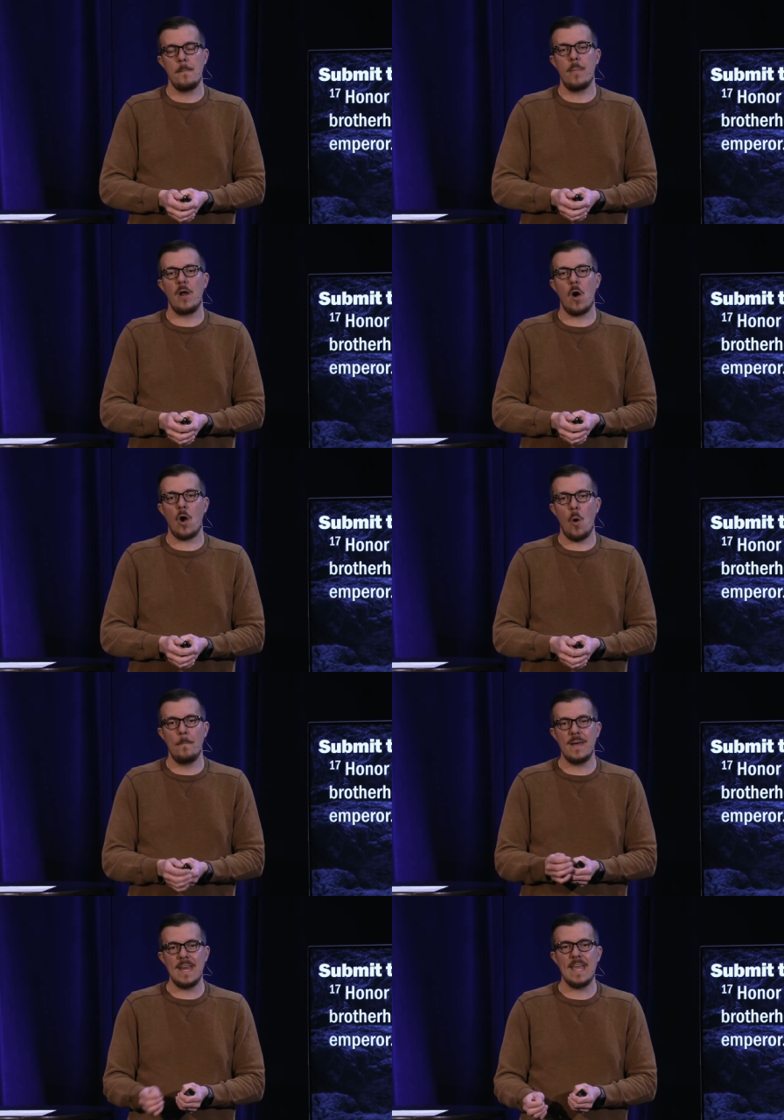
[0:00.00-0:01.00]
but our
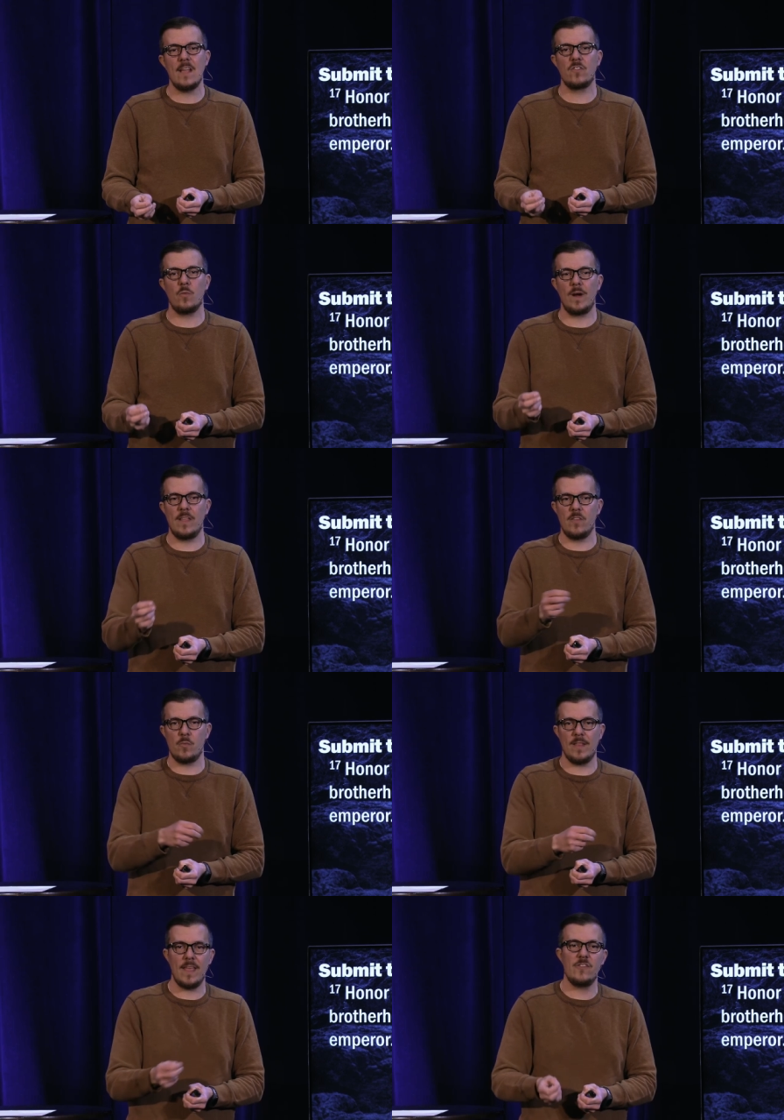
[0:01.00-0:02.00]
obedience when it is
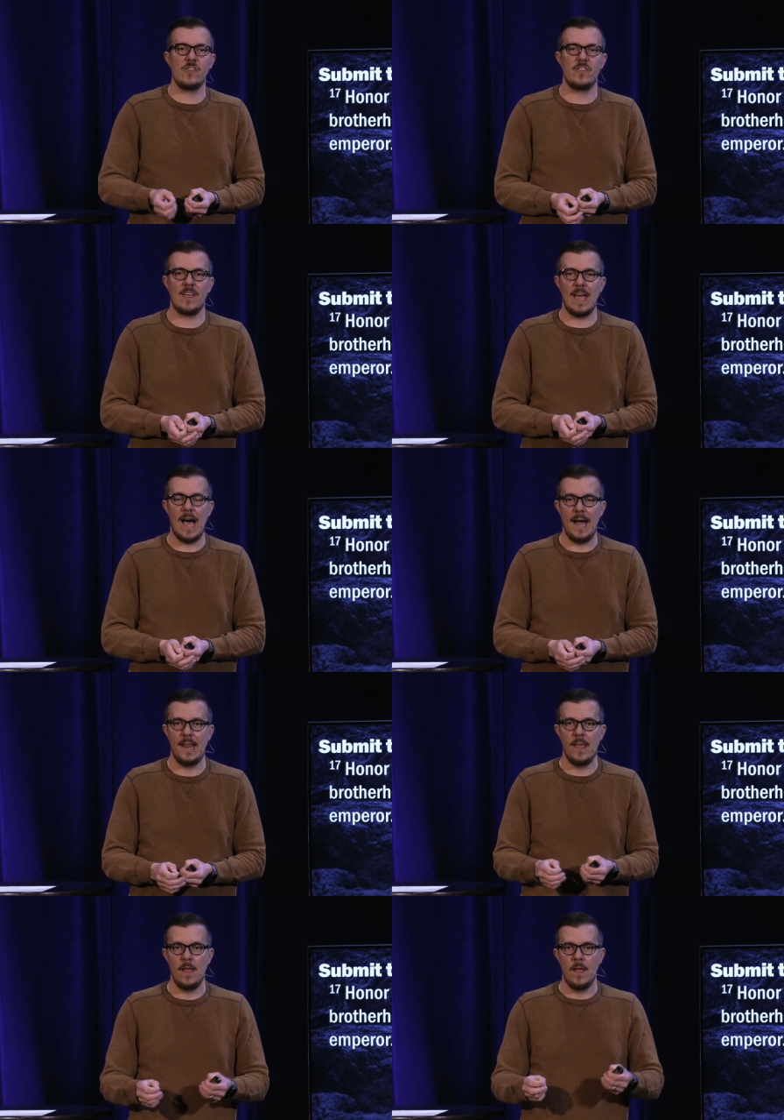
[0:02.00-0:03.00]
in relation to God
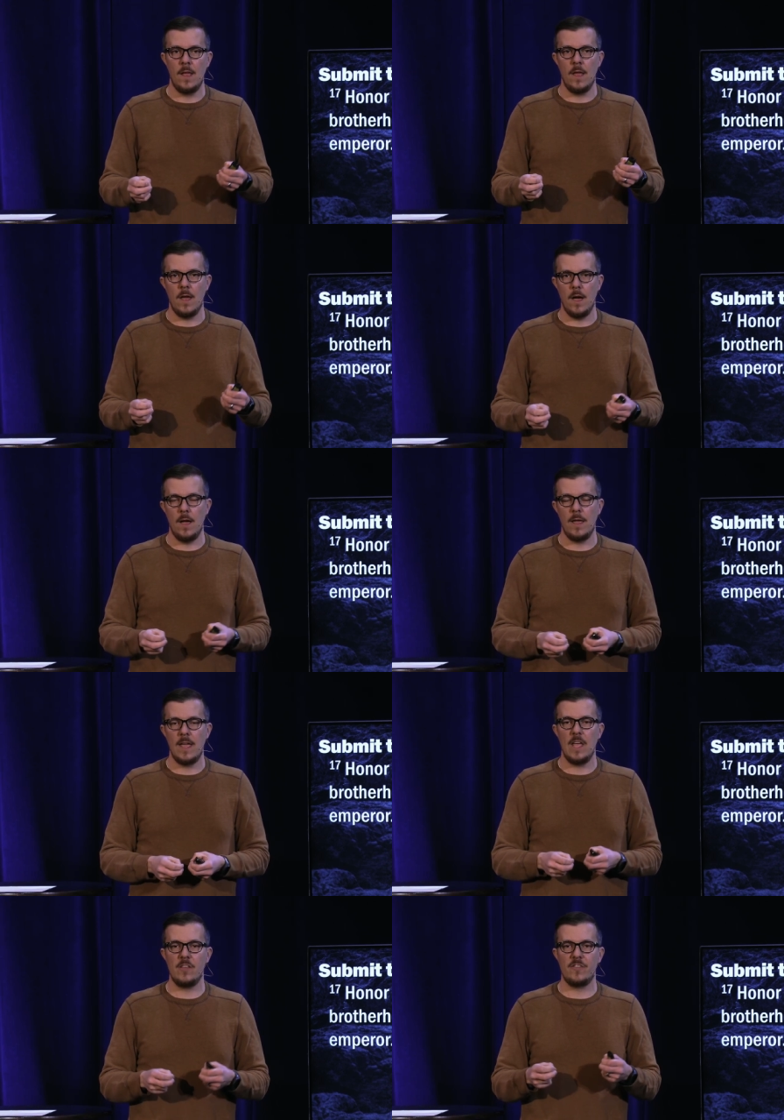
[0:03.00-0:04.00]
uh,
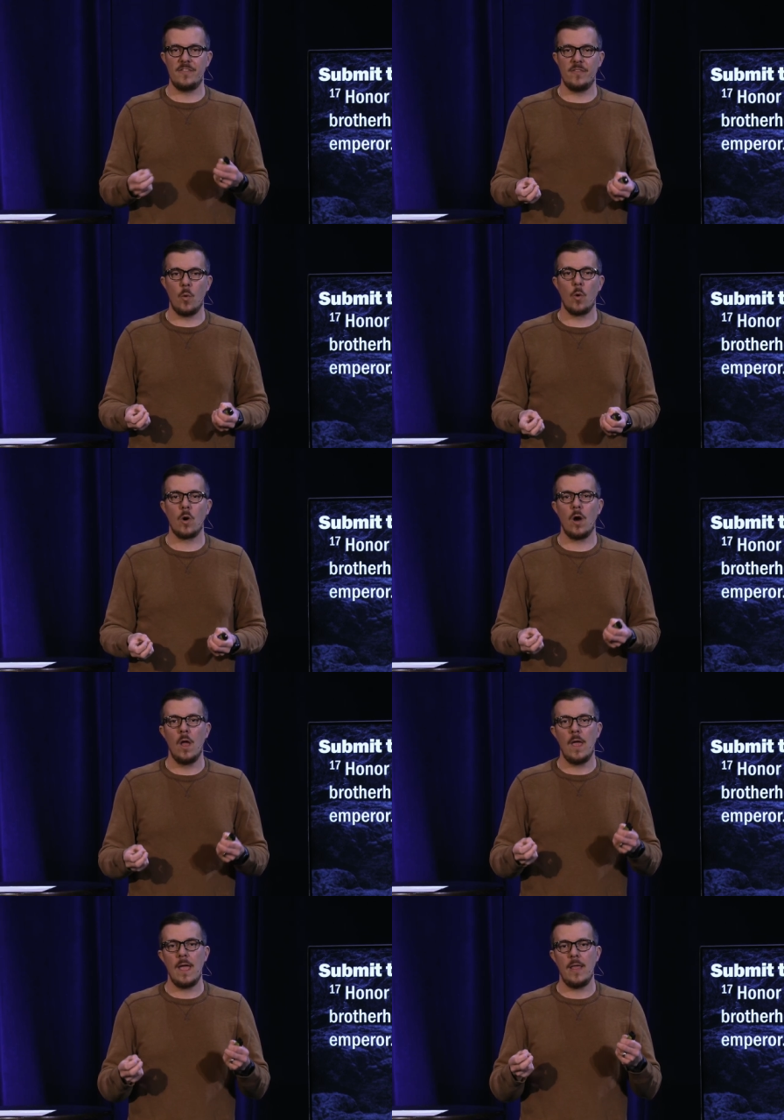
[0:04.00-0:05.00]
is for
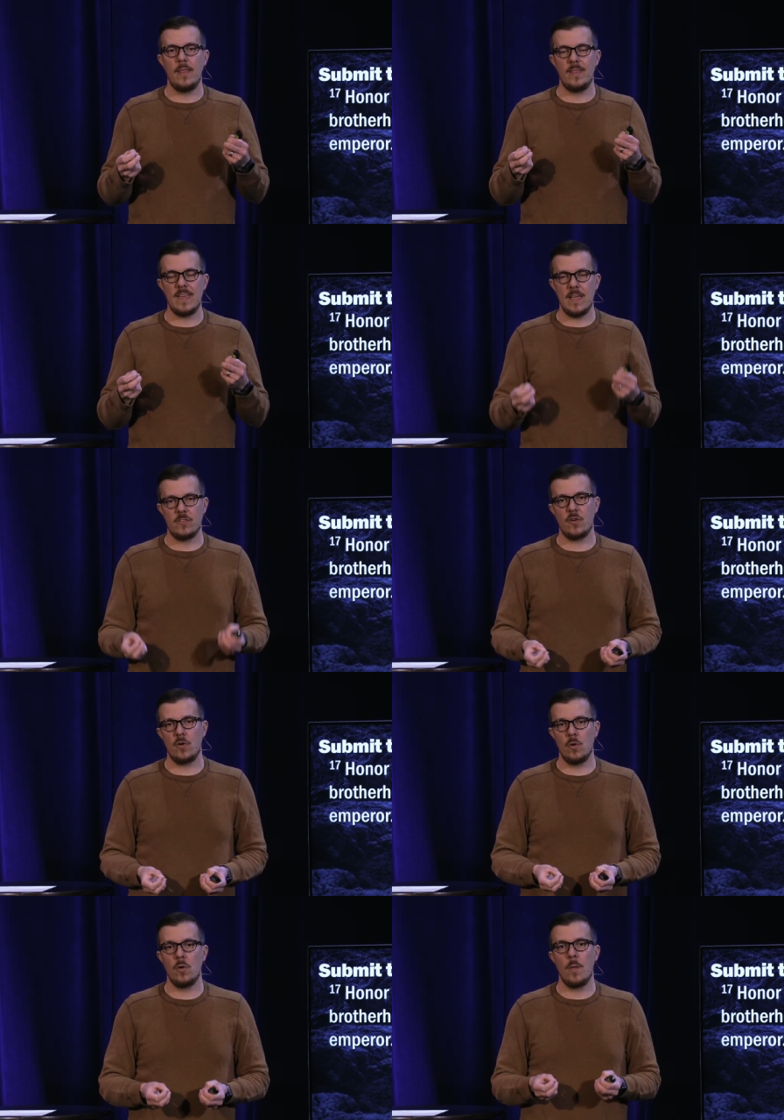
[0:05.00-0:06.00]
the
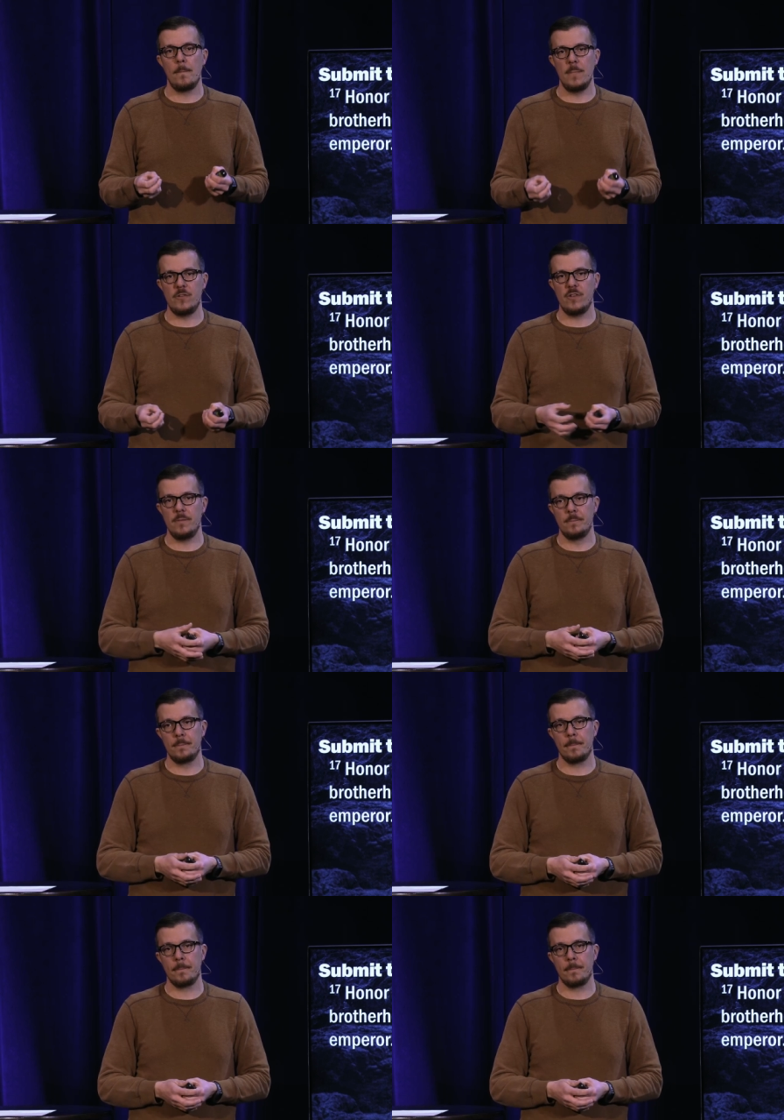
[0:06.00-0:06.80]
eternal mission.